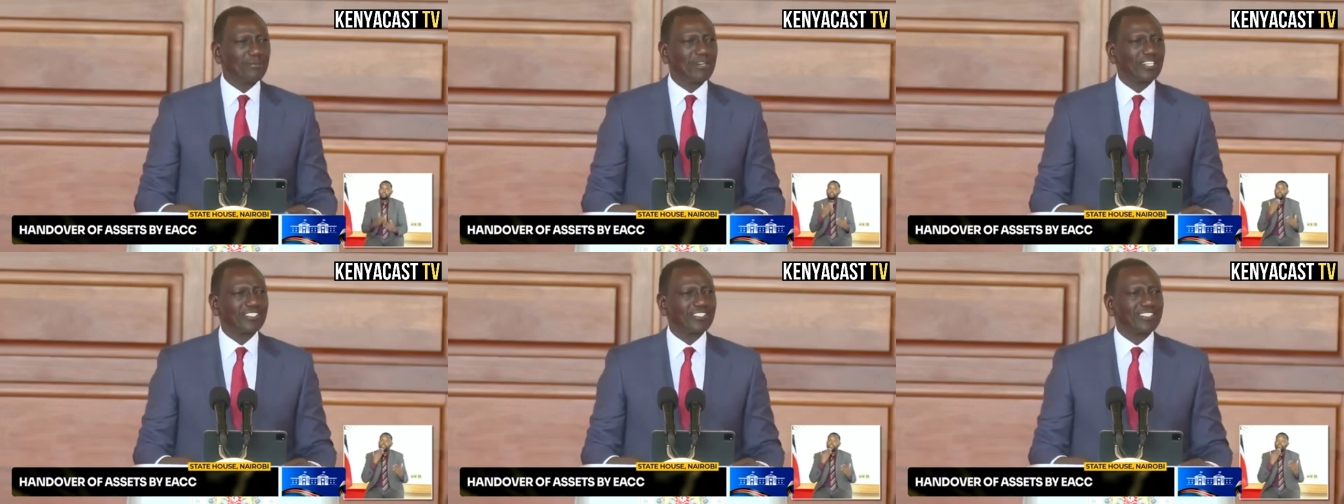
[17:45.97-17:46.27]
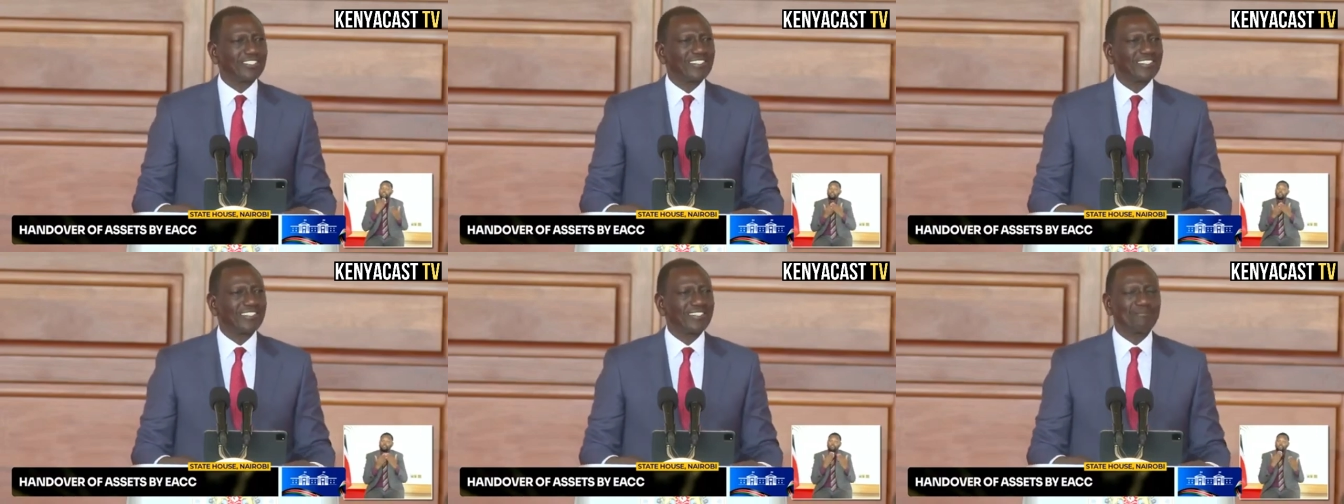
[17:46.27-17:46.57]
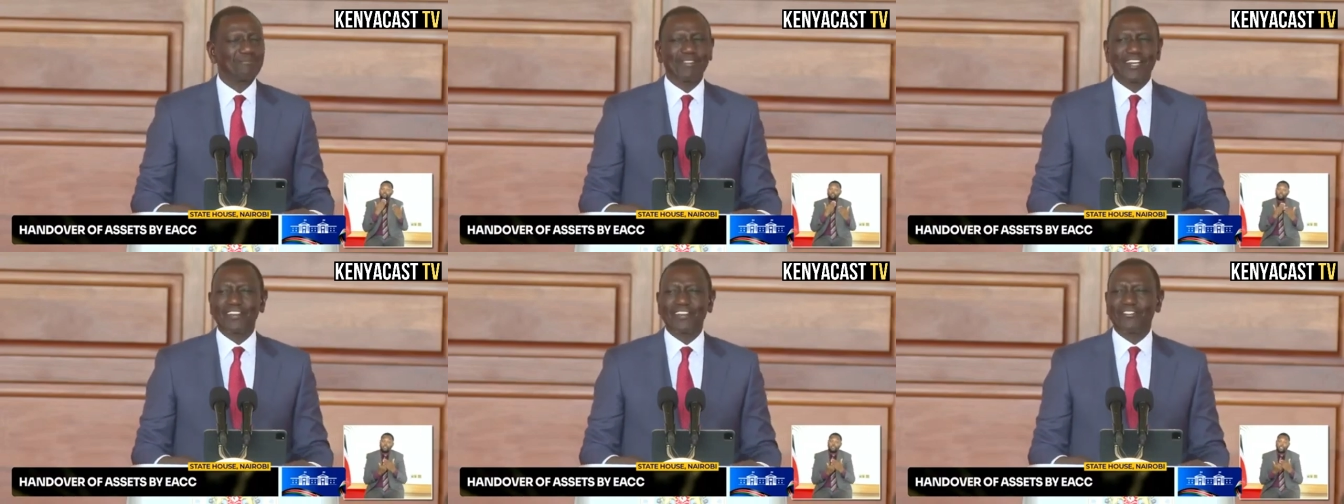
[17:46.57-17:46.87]
So thank
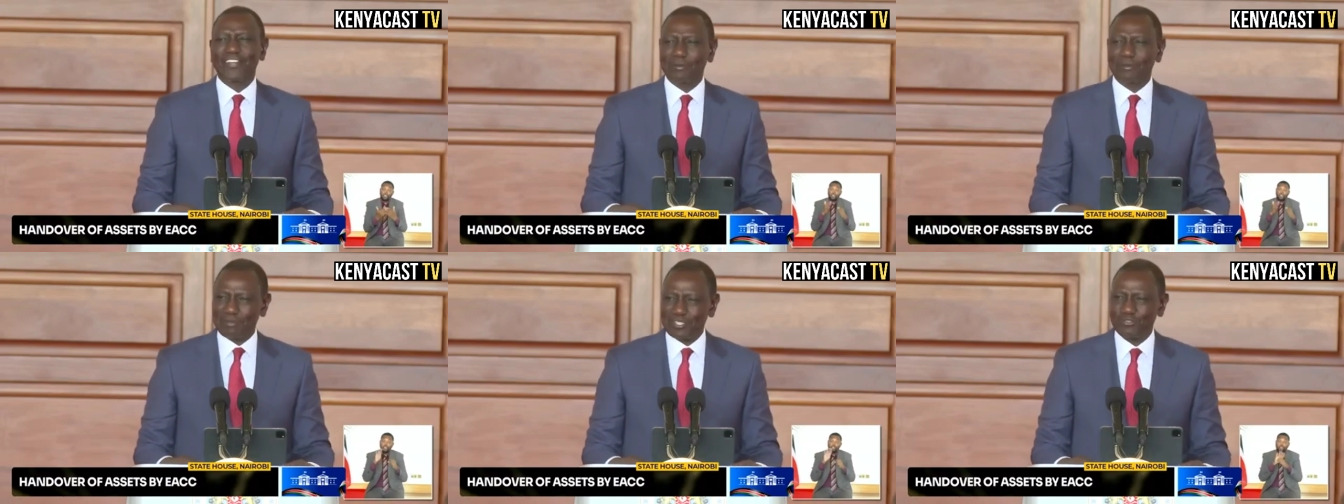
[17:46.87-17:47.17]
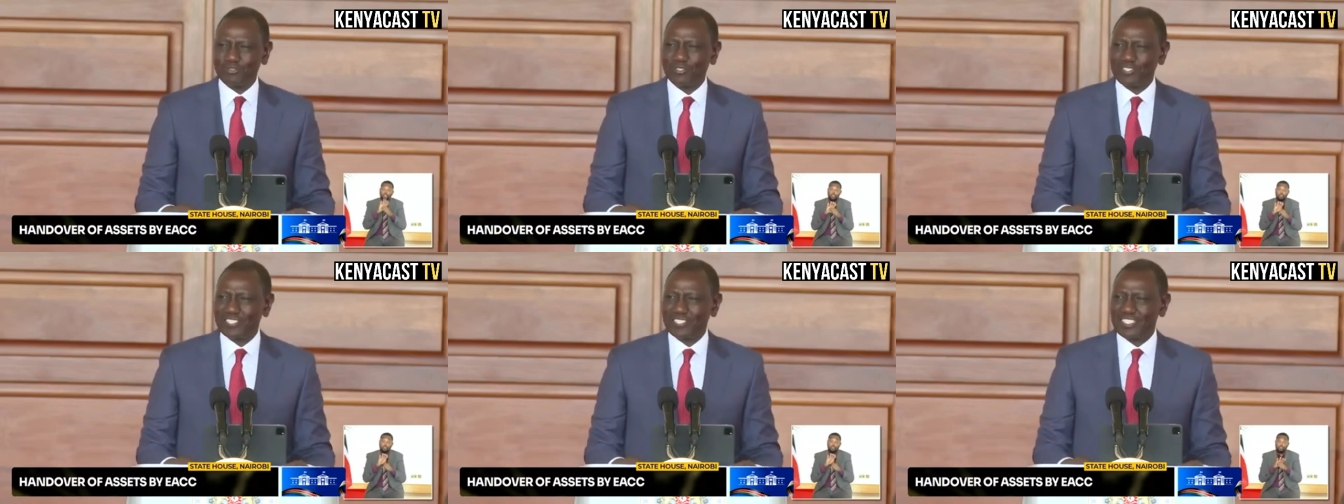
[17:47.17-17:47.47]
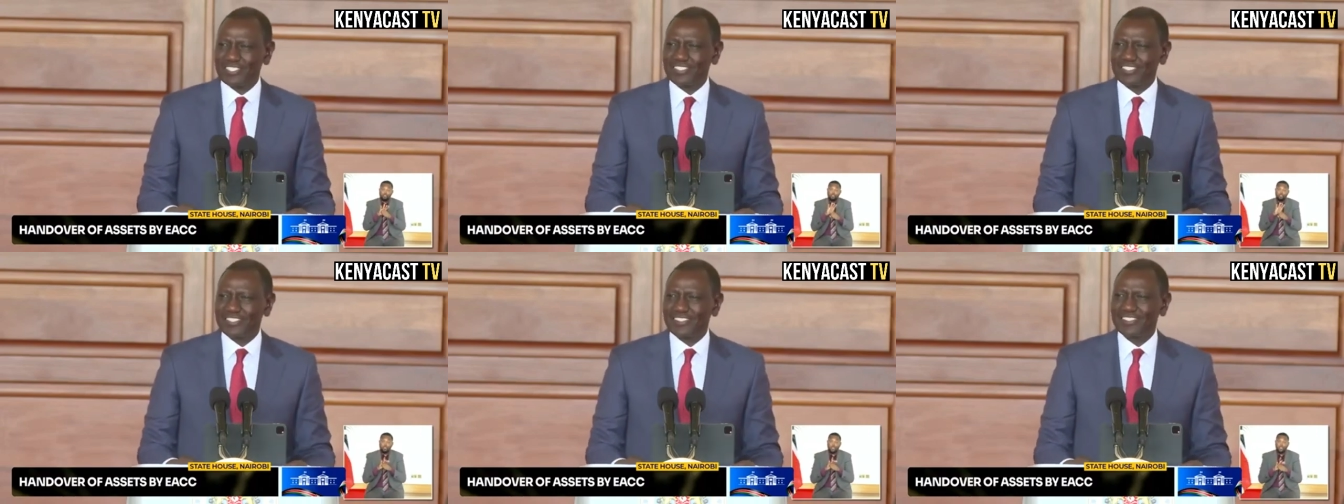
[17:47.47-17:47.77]
you very much,
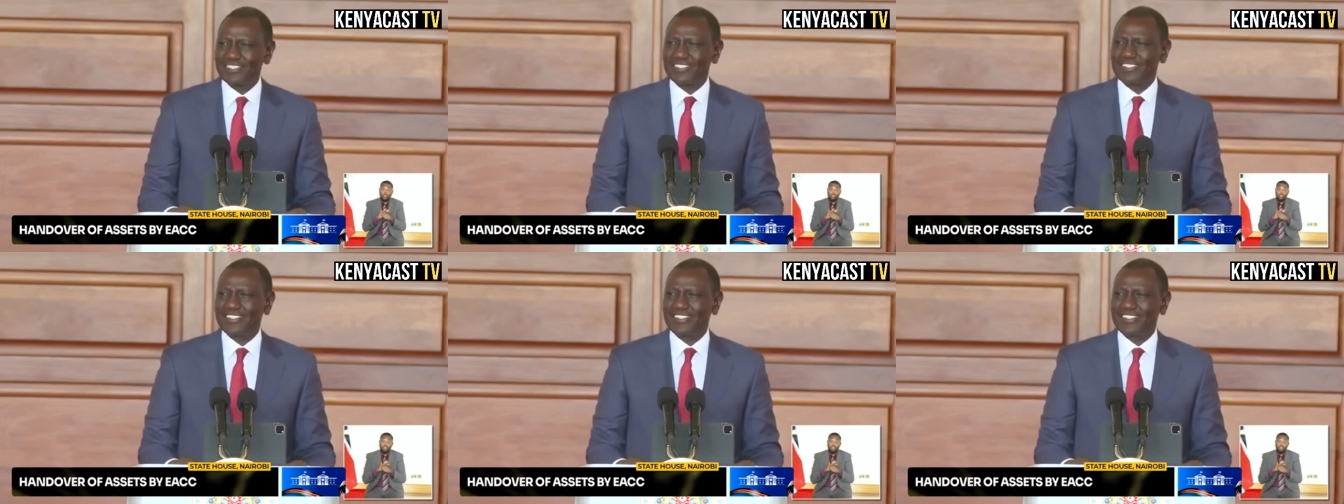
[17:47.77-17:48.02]
my very best